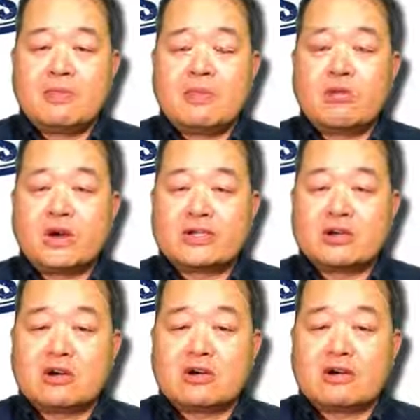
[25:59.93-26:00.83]
What
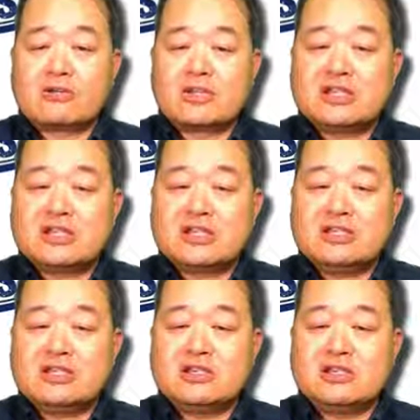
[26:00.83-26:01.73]
are the
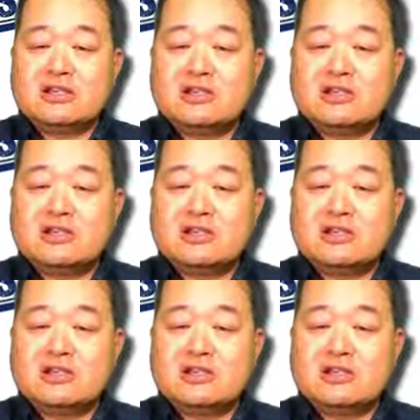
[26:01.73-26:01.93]
key